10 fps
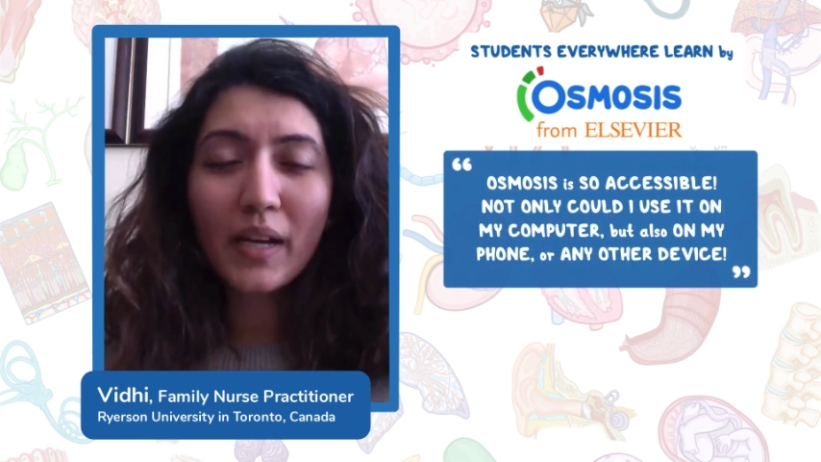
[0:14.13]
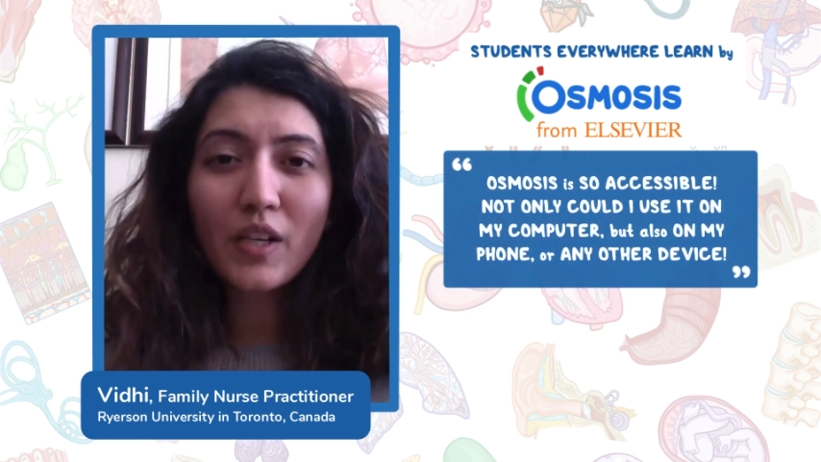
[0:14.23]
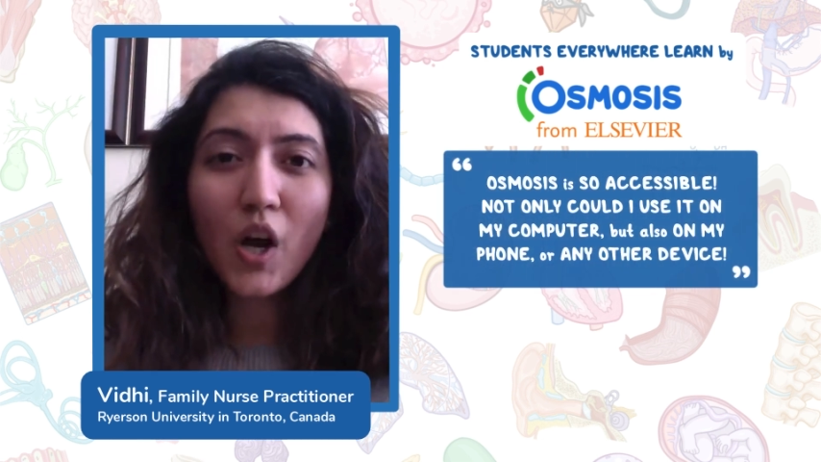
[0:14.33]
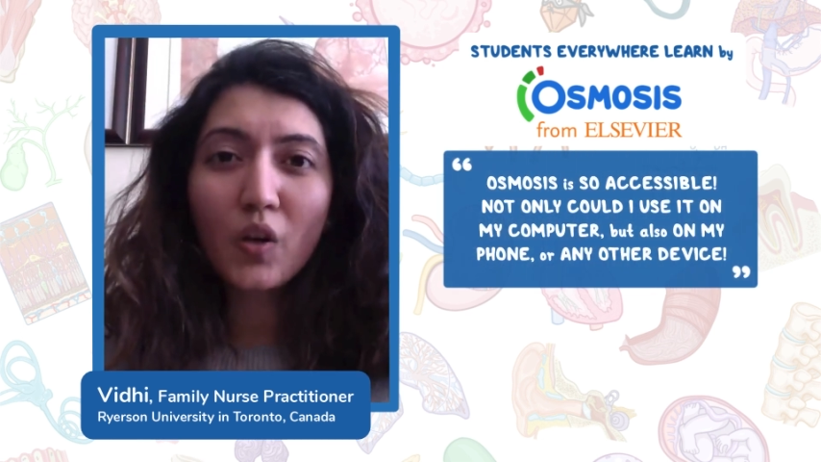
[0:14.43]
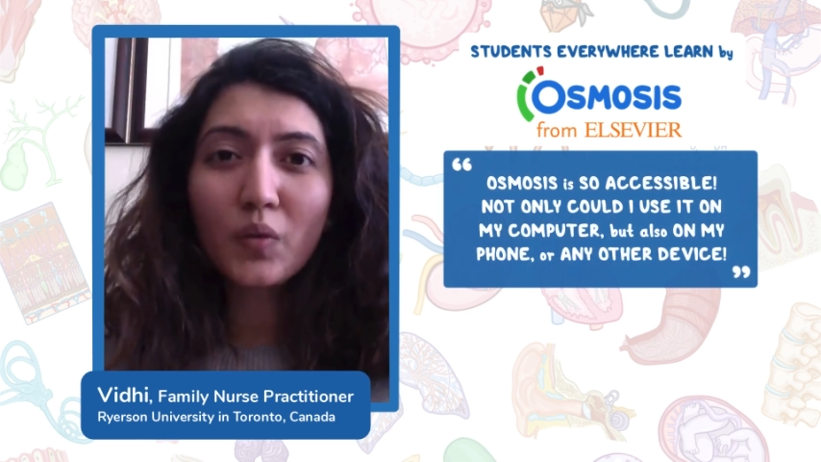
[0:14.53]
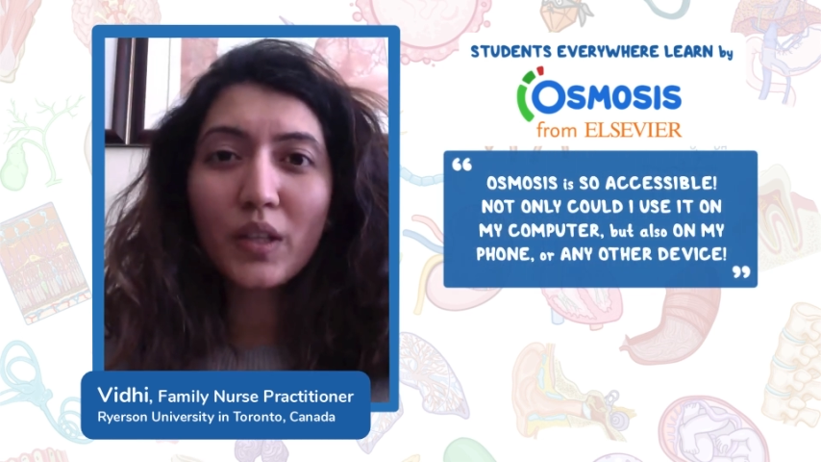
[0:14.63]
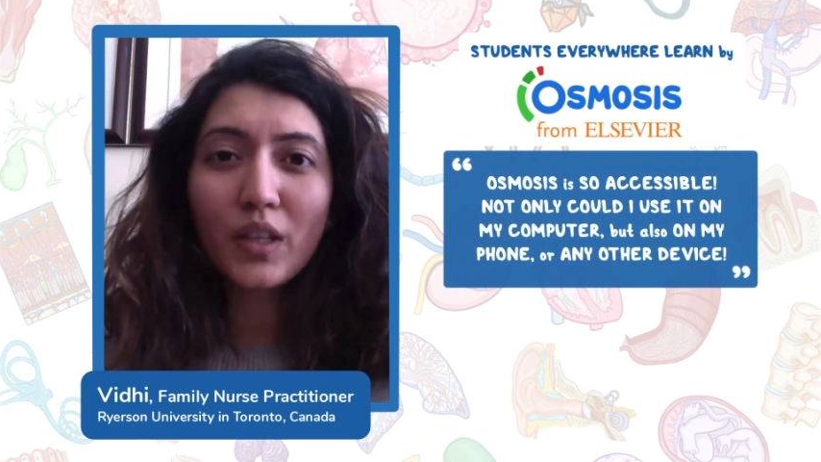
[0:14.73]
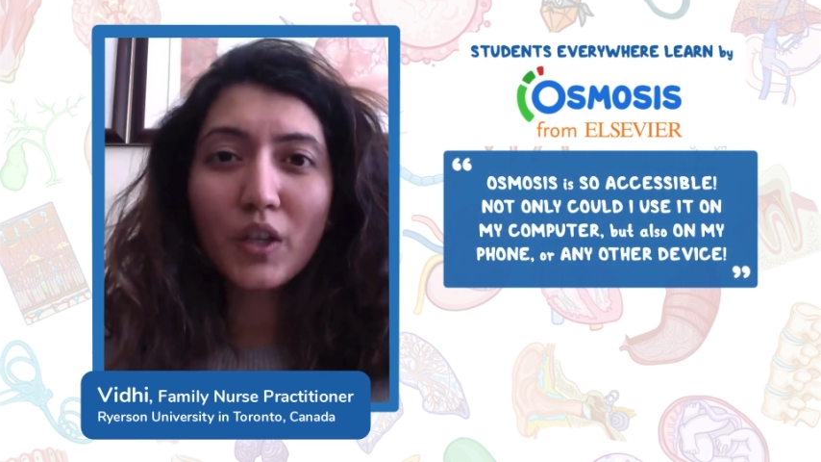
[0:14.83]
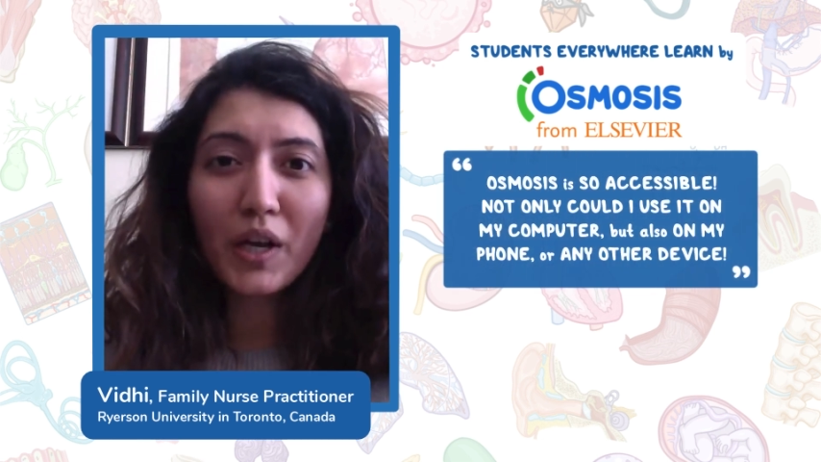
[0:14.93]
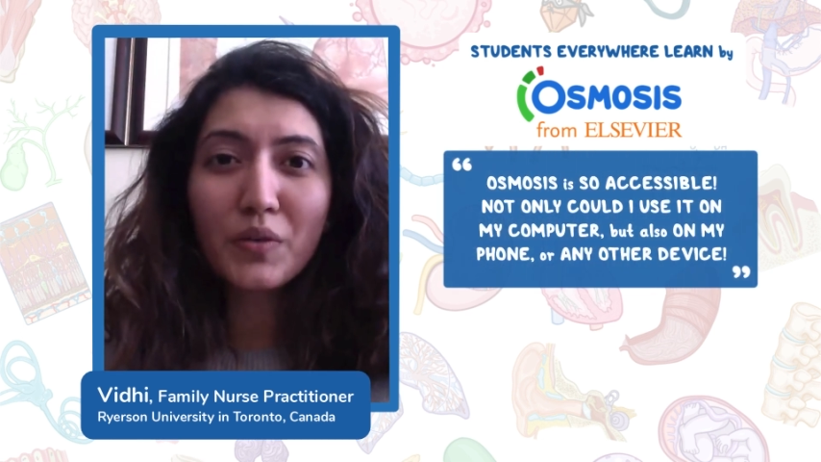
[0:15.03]
Like, not
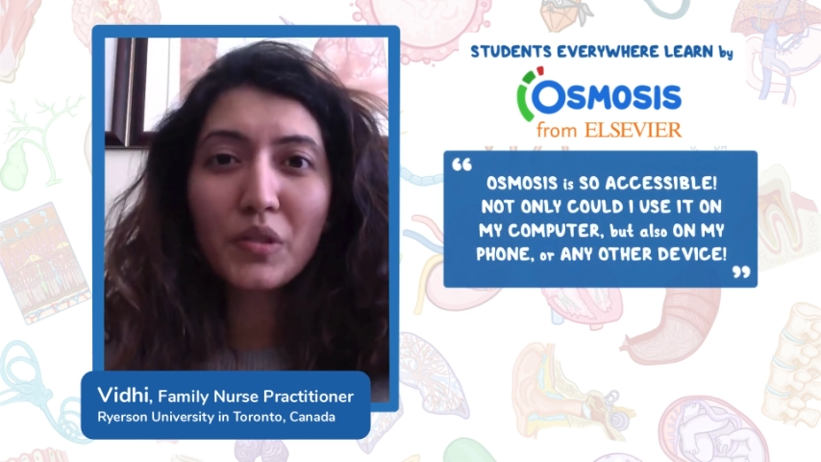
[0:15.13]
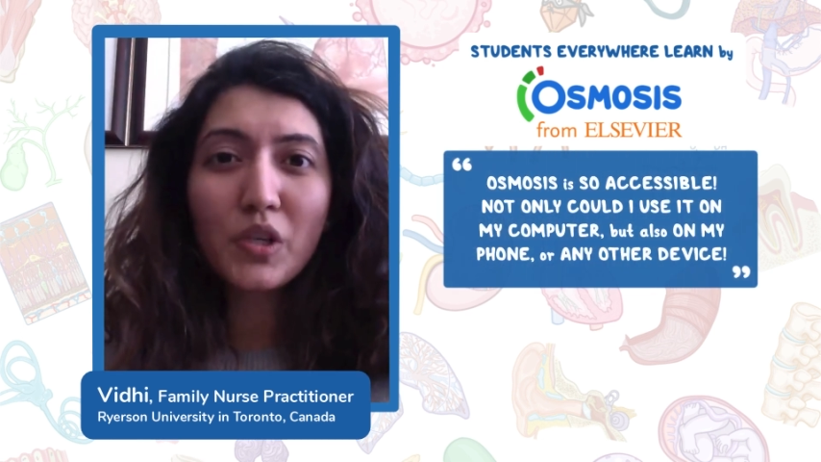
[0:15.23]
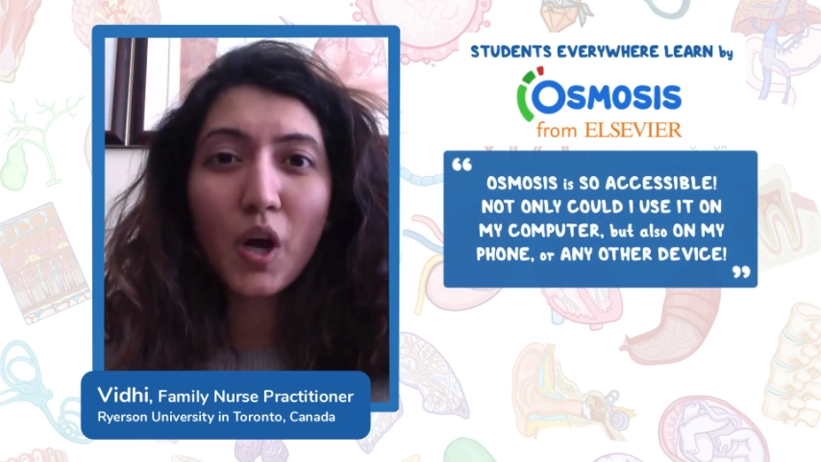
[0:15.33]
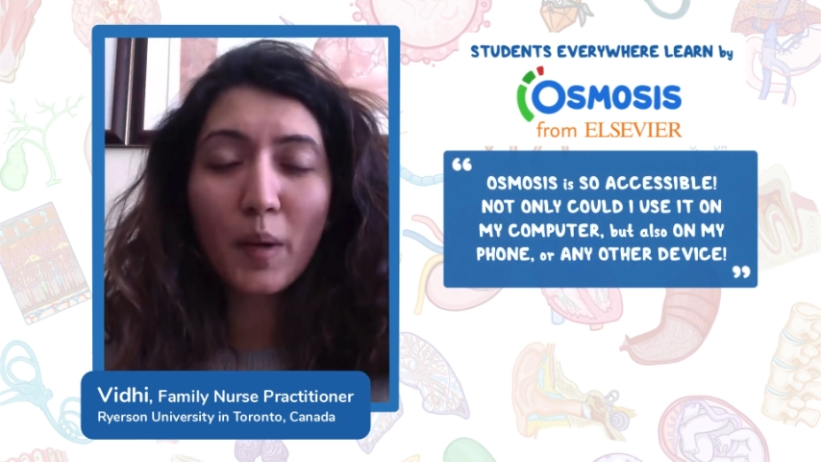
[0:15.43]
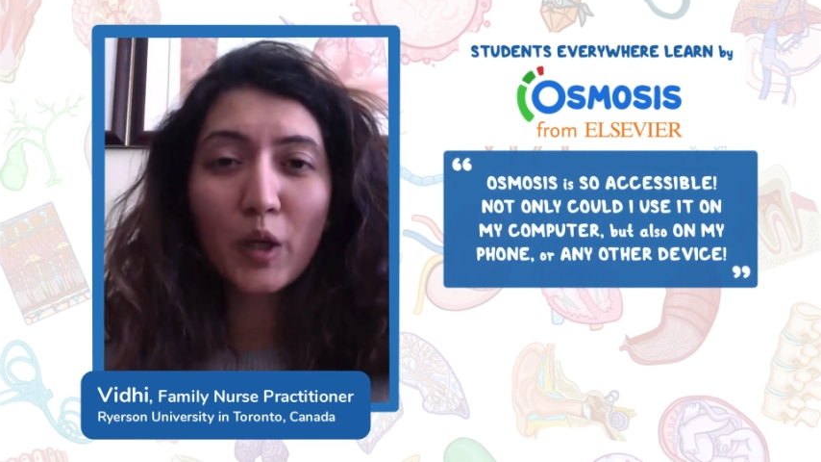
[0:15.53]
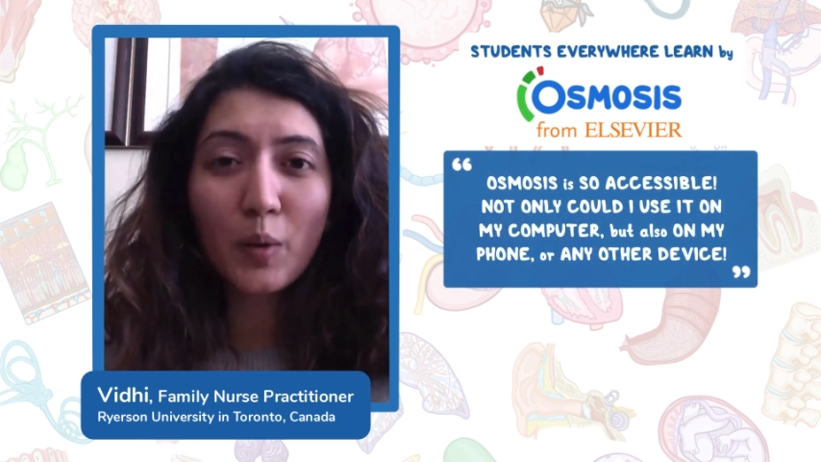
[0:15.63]
only could I use it on my